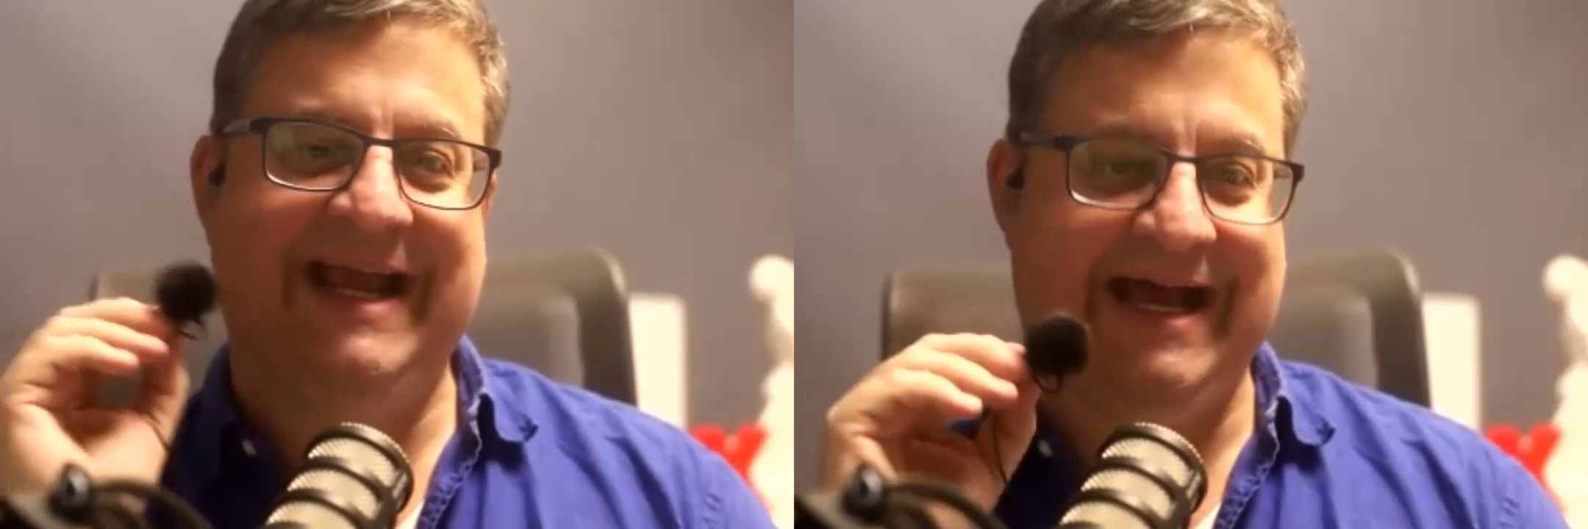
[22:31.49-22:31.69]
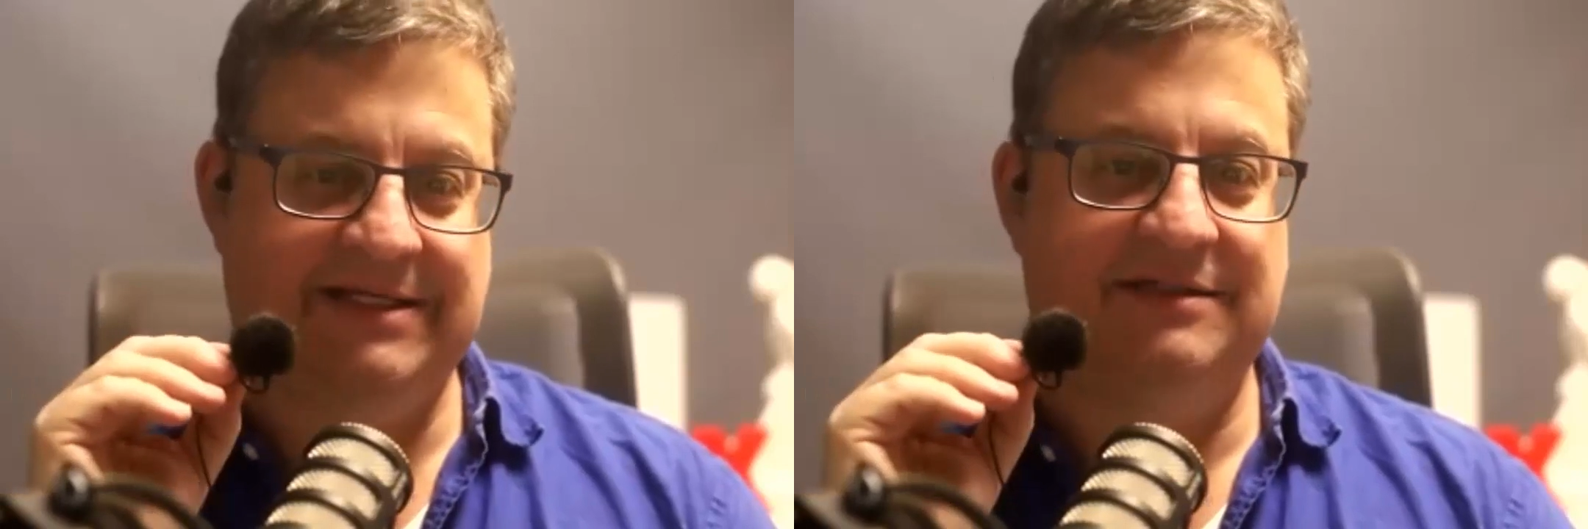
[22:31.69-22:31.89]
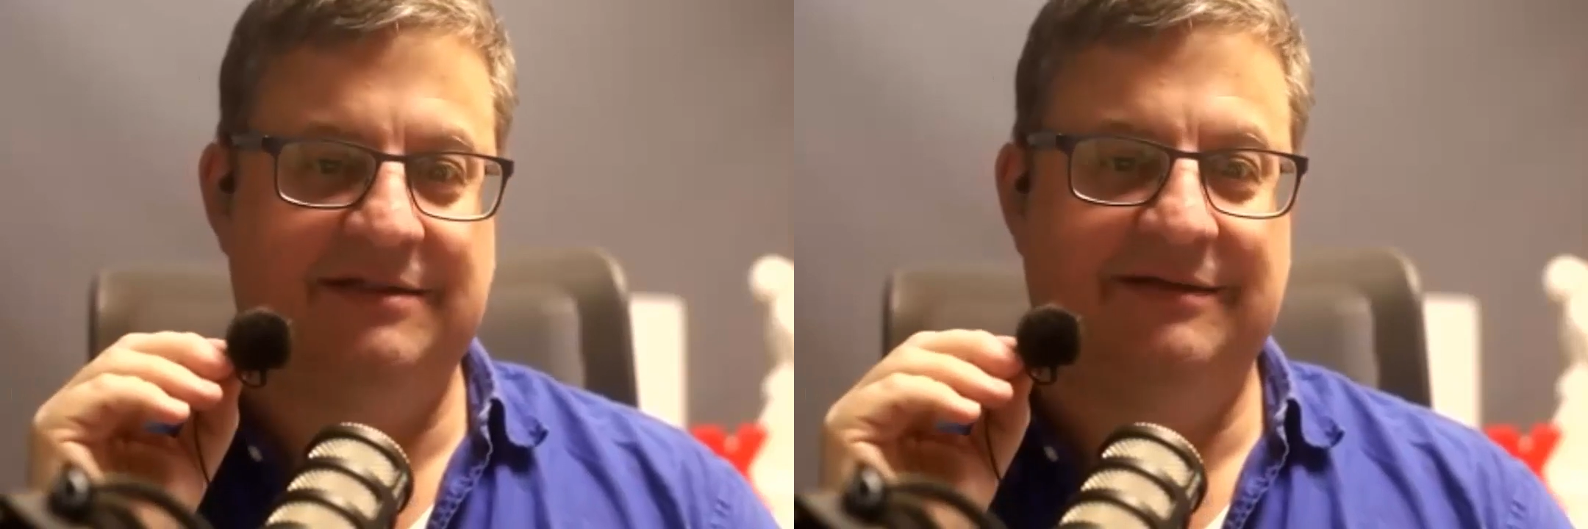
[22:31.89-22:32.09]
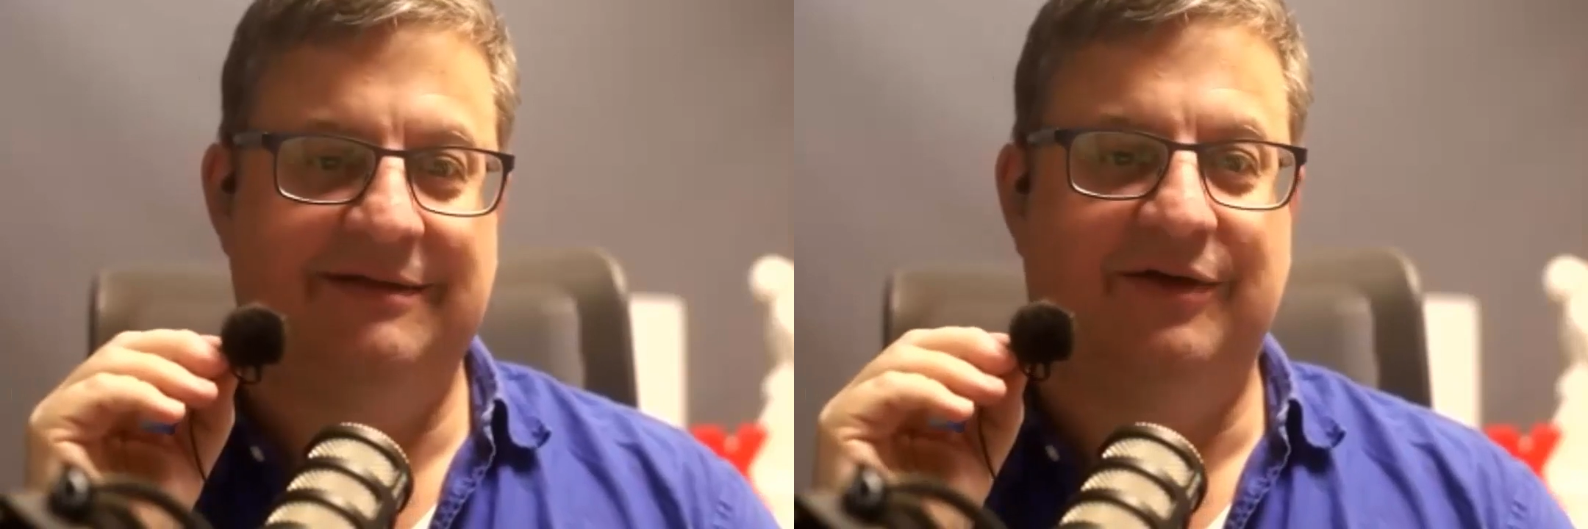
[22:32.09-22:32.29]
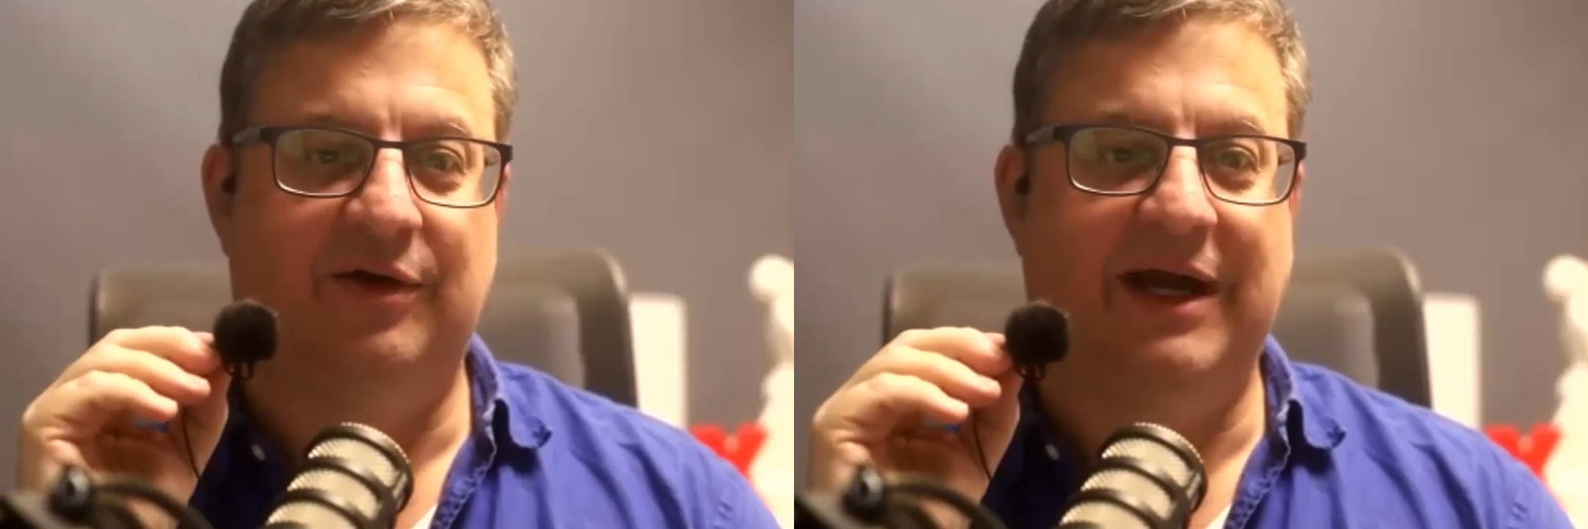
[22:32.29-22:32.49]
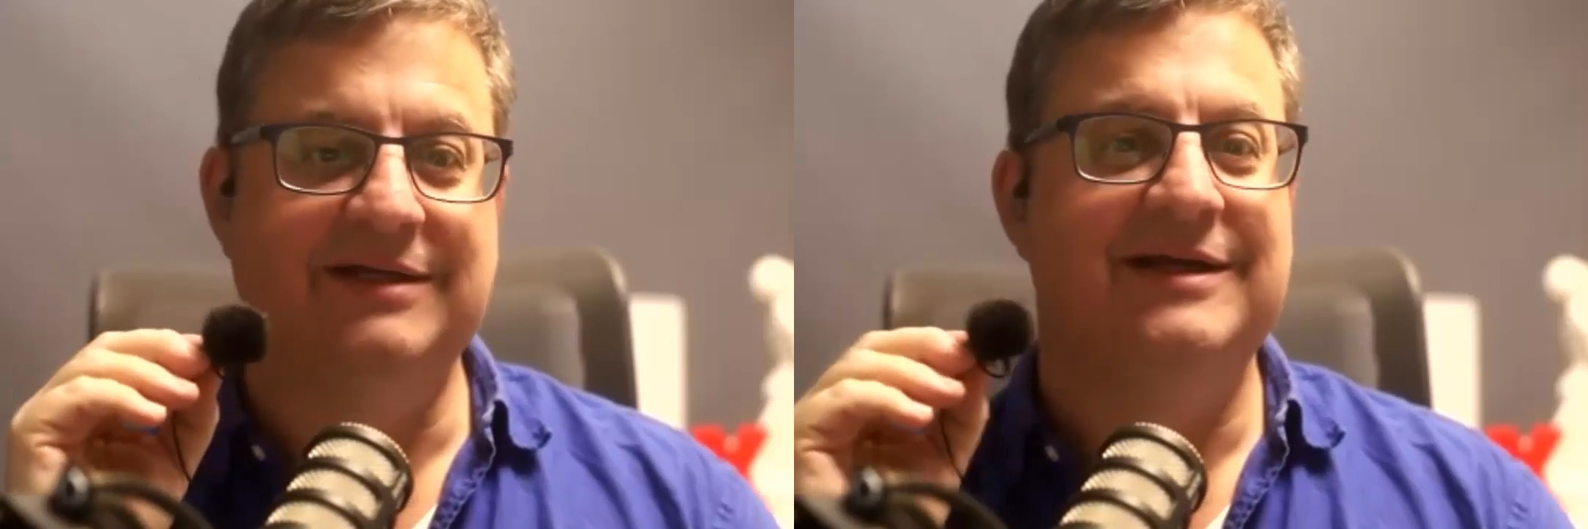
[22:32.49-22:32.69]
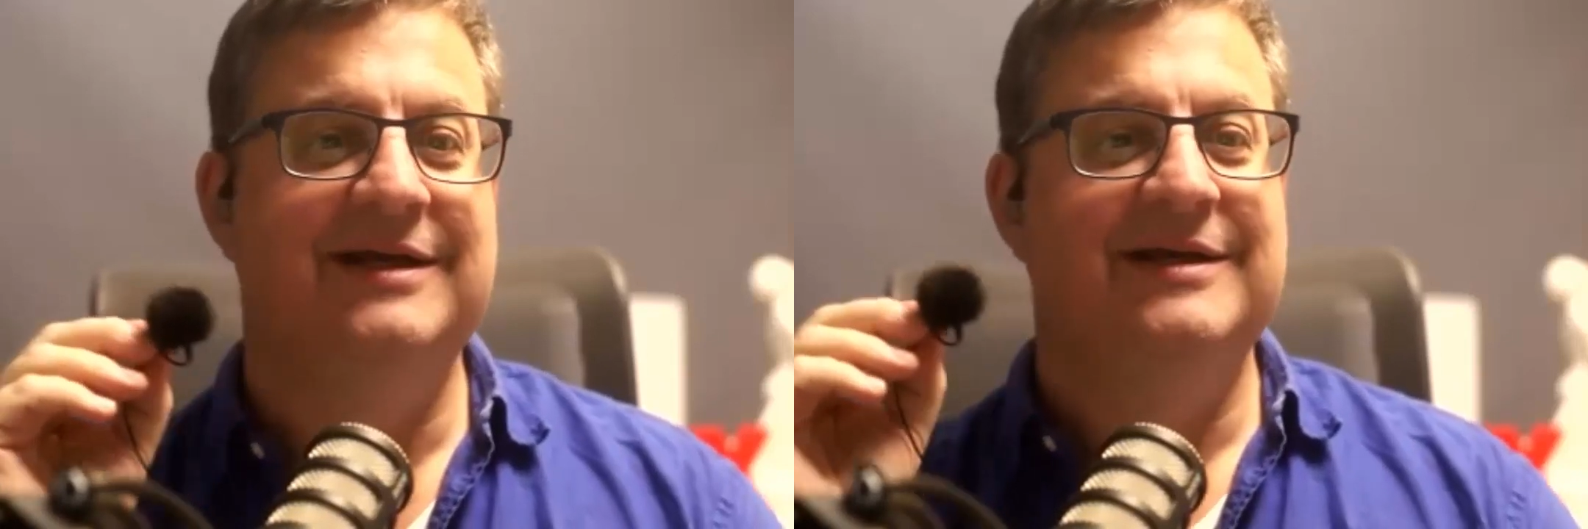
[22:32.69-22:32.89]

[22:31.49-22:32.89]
cat. All right.